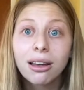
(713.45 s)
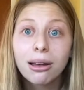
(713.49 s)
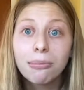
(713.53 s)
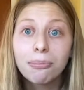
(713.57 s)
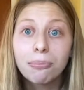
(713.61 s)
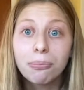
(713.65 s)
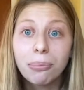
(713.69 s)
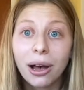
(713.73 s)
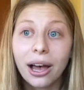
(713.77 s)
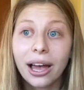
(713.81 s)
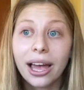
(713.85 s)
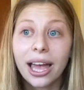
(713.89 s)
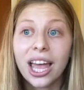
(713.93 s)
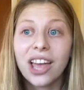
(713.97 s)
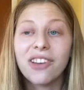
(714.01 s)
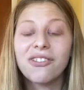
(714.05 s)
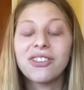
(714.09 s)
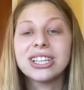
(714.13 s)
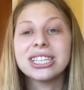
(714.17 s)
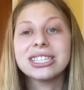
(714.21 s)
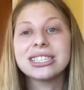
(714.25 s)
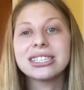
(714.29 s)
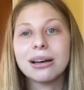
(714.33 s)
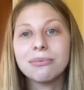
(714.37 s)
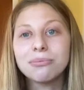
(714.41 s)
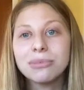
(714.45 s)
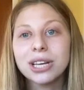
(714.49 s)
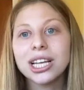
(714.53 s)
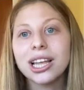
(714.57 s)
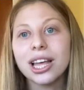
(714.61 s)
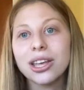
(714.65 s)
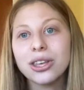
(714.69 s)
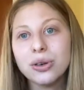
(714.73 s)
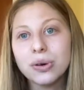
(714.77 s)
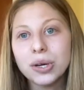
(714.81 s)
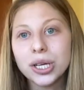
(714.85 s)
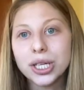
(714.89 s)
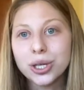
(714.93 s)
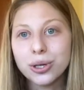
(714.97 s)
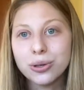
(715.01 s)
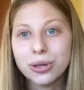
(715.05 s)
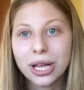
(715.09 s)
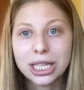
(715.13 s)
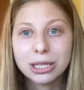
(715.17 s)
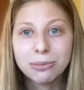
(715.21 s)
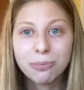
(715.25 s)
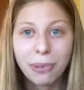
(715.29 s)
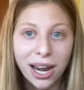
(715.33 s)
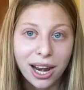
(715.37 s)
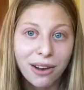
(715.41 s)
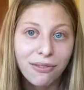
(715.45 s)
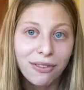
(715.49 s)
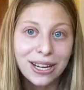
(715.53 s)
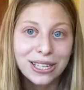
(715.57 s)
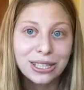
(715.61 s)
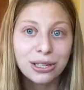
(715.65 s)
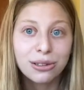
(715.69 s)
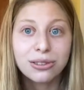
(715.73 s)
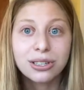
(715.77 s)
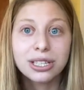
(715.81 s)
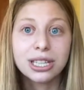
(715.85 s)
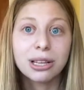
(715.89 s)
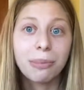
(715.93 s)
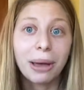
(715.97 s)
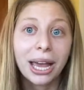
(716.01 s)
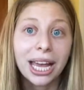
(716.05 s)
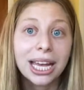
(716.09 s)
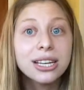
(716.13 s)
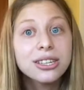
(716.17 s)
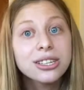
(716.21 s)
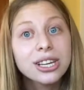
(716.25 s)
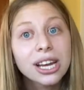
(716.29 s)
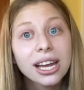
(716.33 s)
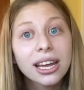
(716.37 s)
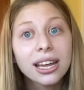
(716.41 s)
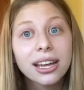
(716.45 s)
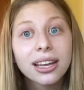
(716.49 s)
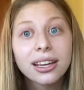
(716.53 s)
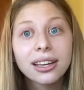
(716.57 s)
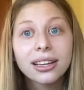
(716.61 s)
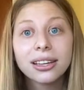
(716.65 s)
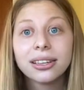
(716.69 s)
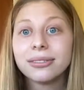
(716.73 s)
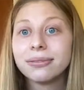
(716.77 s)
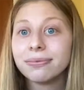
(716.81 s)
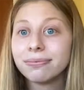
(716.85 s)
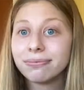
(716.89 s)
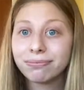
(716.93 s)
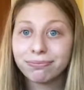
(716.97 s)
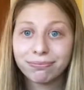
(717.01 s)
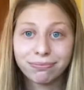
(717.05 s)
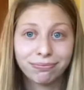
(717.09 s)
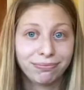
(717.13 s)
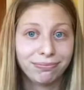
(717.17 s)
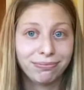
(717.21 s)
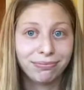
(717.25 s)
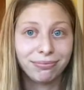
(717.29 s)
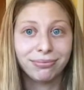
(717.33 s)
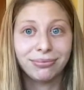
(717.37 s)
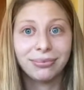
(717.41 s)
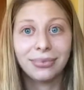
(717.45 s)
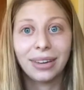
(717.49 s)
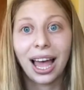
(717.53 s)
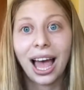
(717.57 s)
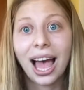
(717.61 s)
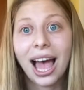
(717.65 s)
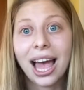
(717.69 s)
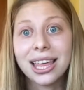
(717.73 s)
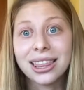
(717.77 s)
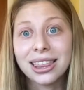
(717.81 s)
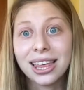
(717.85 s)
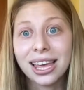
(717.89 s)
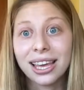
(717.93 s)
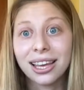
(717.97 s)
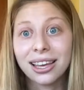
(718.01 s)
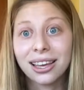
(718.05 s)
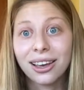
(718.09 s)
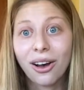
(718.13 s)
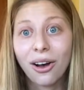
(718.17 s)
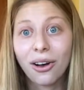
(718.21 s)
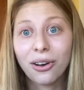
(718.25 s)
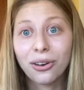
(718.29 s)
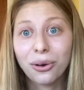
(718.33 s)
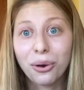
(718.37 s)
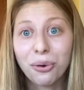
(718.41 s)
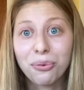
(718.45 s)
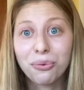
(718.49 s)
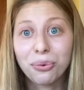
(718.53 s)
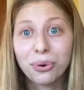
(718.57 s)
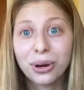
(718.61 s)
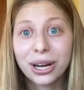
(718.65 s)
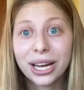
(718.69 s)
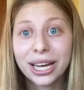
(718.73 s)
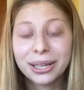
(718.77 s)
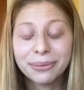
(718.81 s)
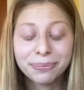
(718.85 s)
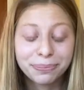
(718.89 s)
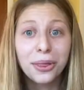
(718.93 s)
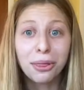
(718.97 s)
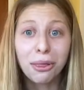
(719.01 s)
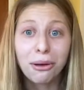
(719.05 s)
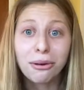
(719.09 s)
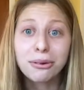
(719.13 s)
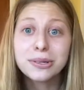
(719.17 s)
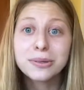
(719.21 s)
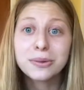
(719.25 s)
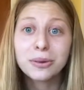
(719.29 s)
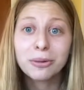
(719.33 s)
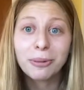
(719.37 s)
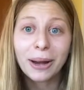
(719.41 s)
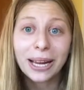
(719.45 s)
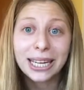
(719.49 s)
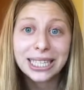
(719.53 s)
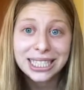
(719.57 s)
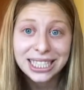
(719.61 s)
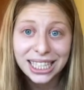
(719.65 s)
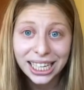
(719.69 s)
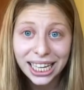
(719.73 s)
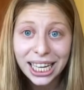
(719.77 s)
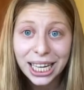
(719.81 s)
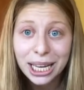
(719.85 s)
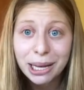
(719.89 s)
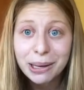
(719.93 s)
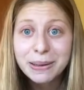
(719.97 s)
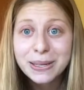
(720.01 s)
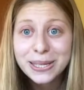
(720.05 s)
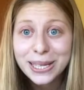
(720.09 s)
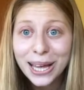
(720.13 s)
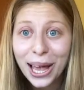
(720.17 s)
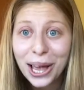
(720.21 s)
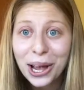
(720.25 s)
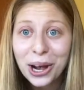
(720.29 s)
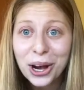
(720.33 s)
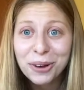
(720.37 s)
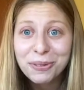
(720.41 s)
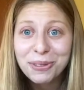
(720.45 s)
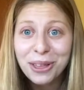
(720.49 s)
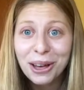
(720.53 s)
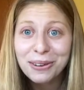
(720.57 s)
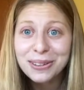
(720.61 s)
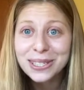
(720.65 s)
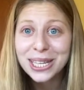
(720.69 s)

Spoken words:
but if it's something that you can do that's beneficial to the patient, I think I'll go for it. Those were my tips. I hope that was